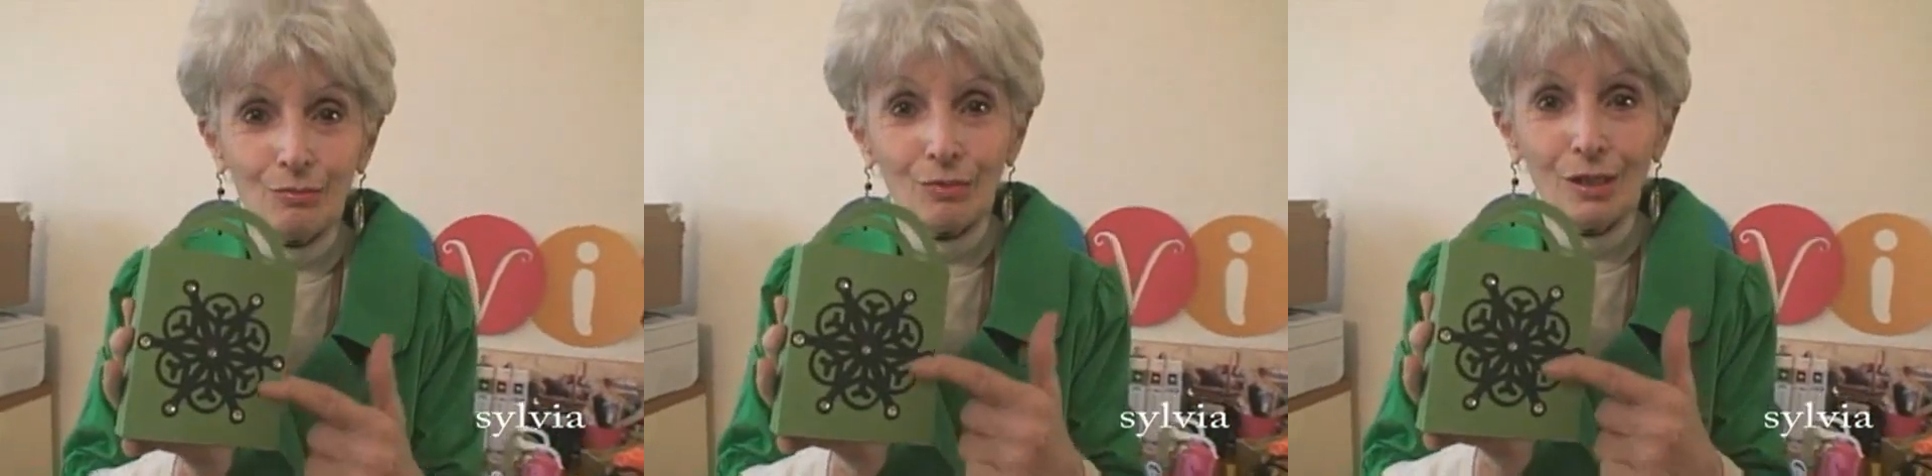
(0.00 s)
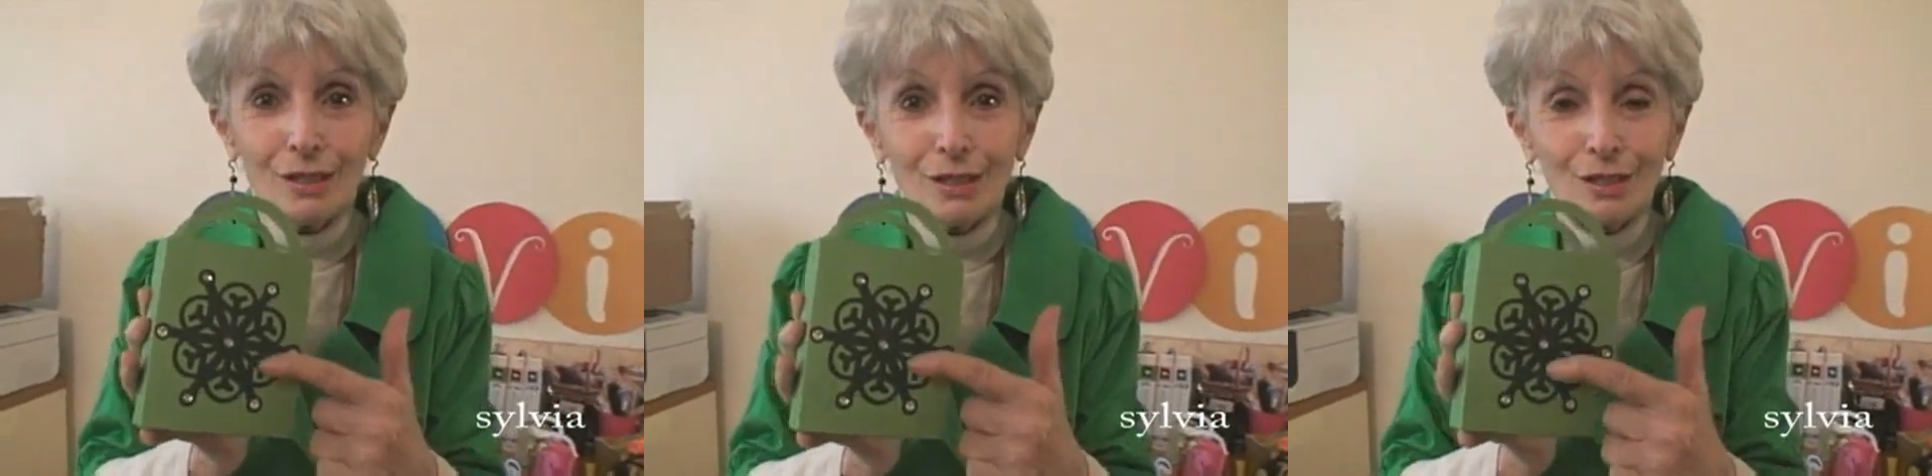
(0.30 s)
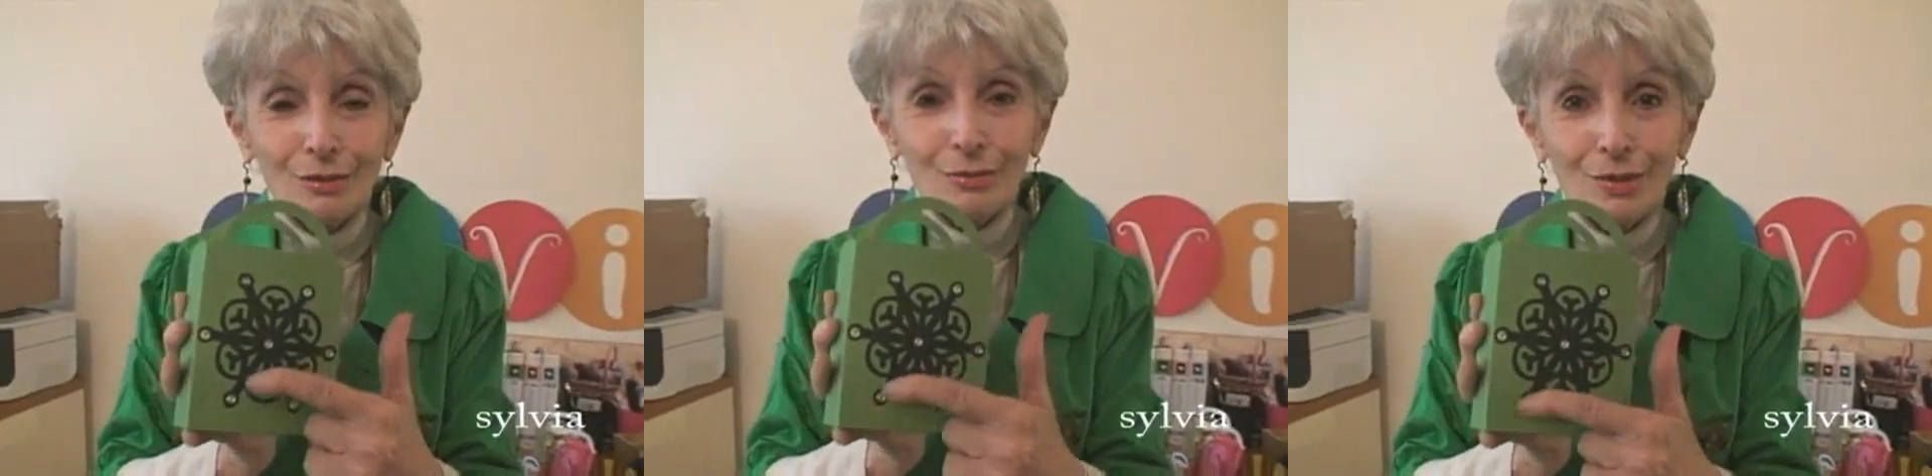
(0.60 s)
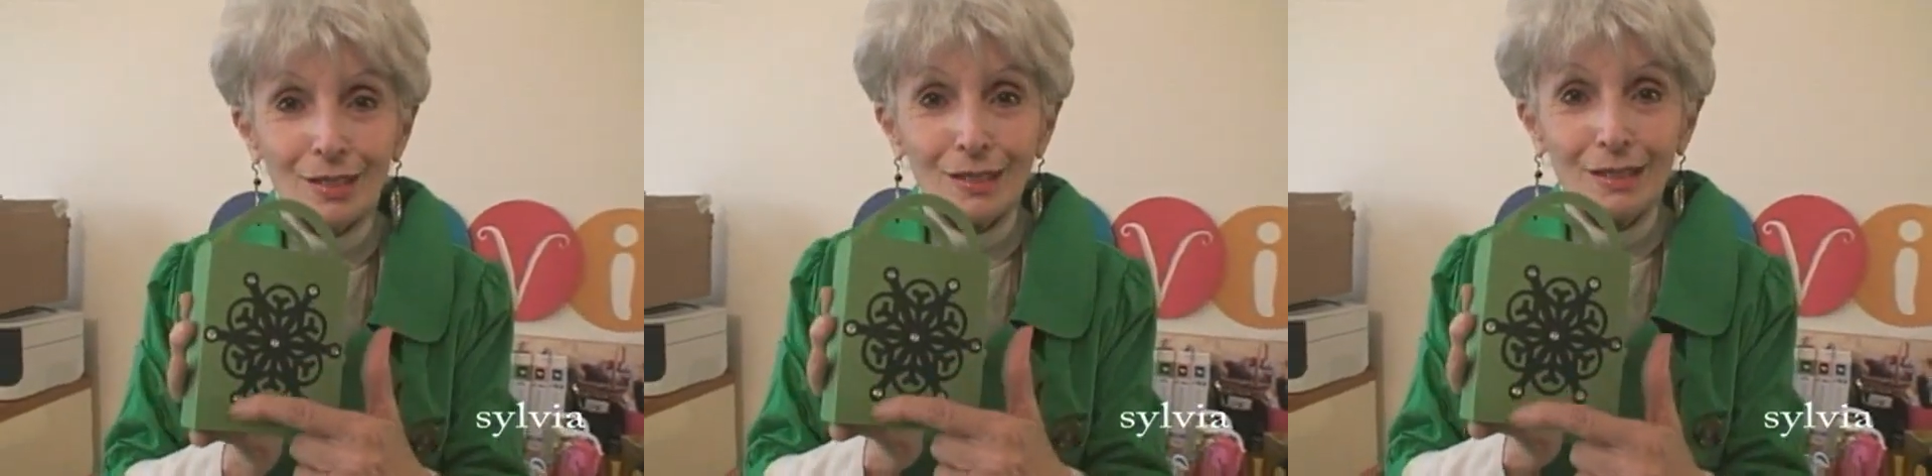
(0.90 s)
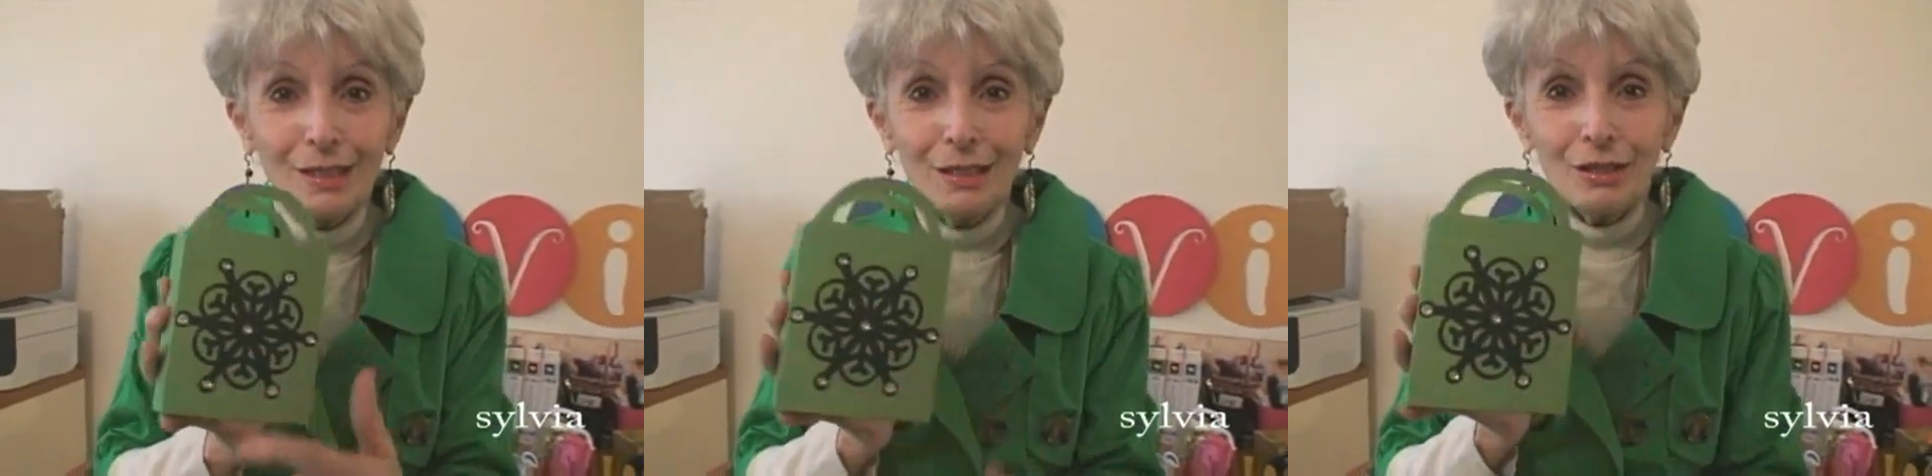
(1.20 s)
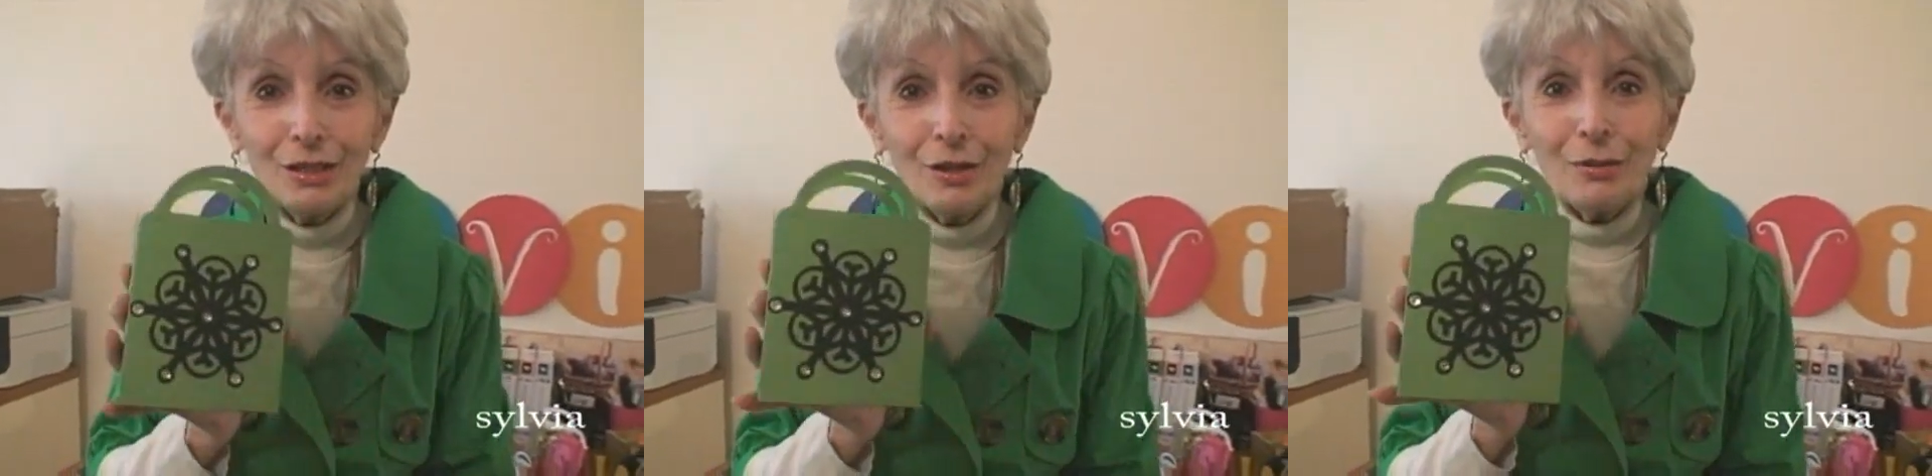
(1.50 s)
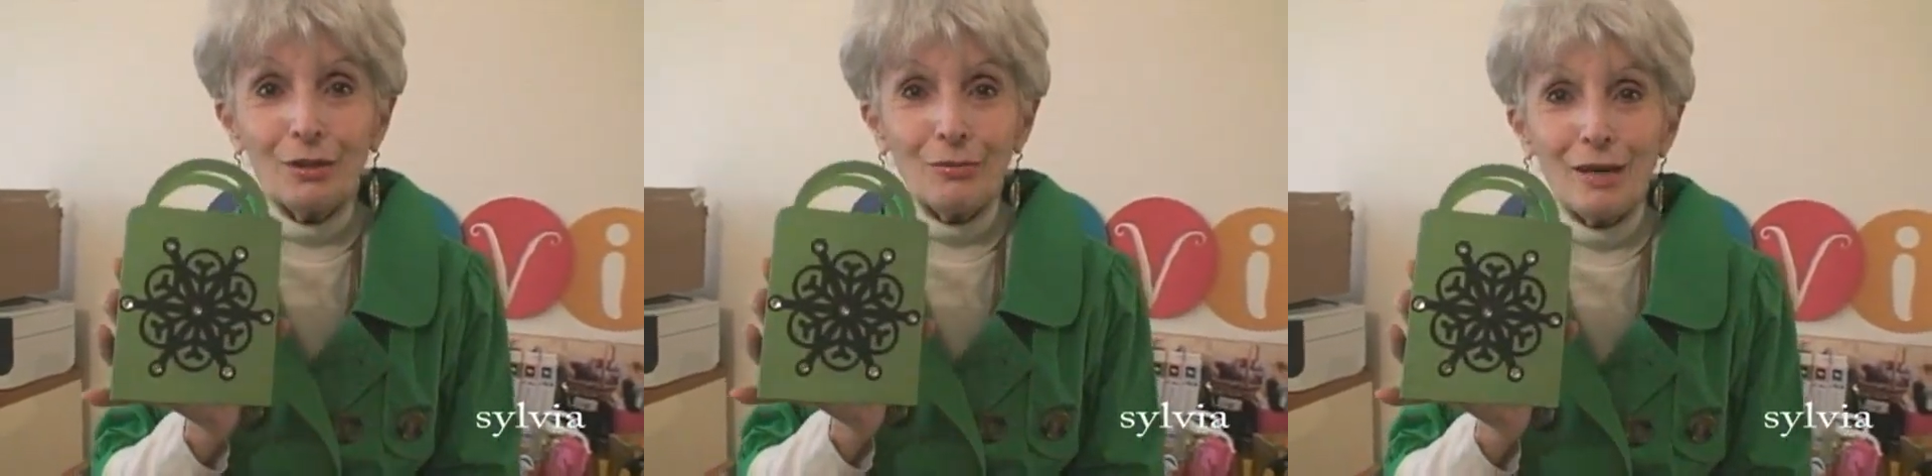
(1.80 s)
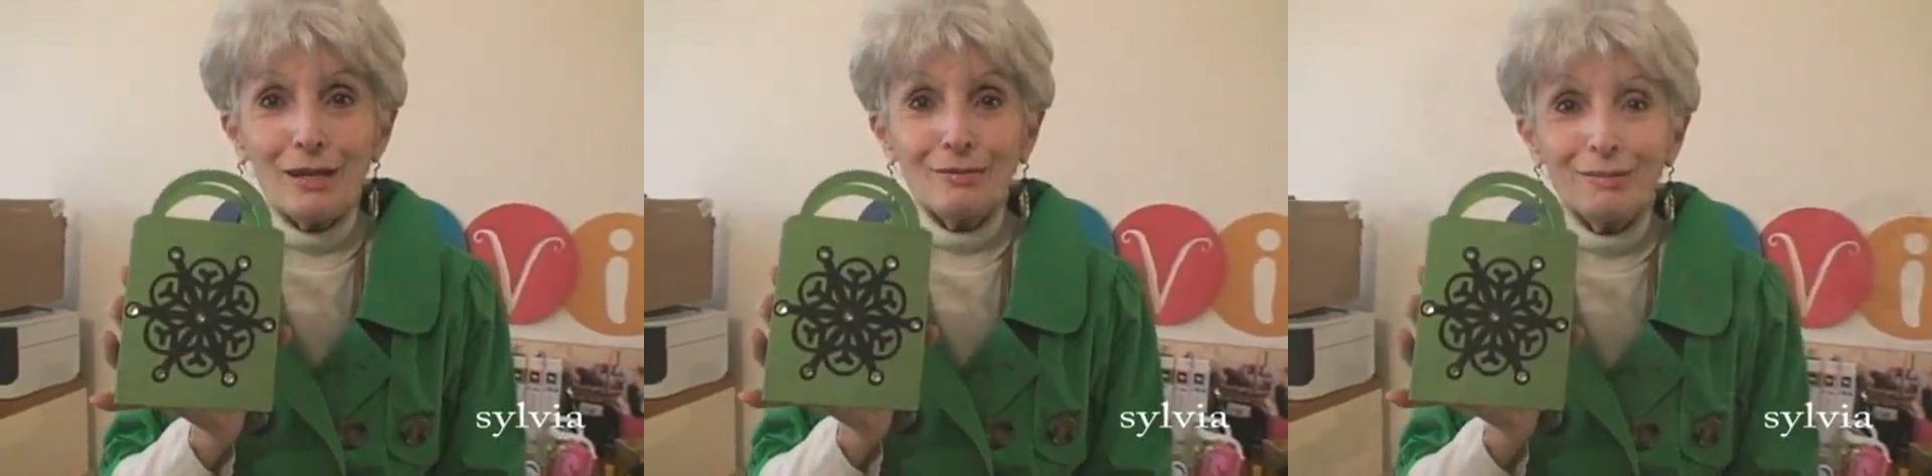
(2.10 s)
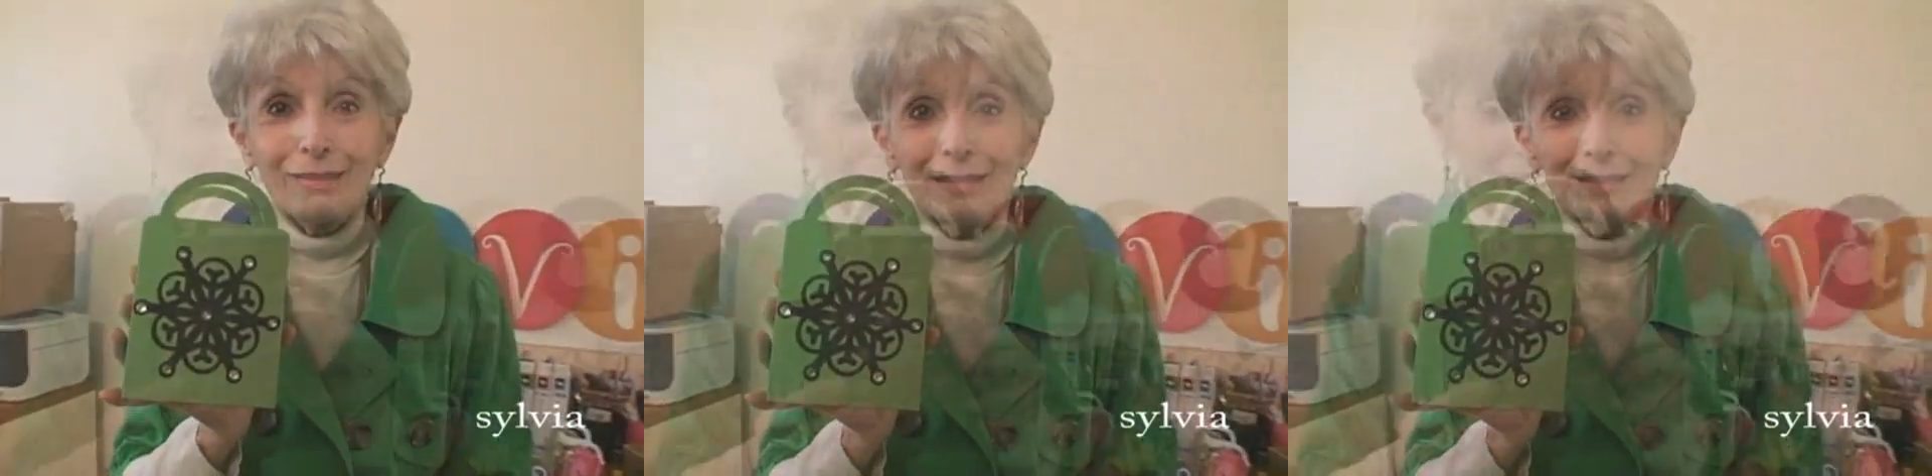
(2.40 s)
rhinestones going around.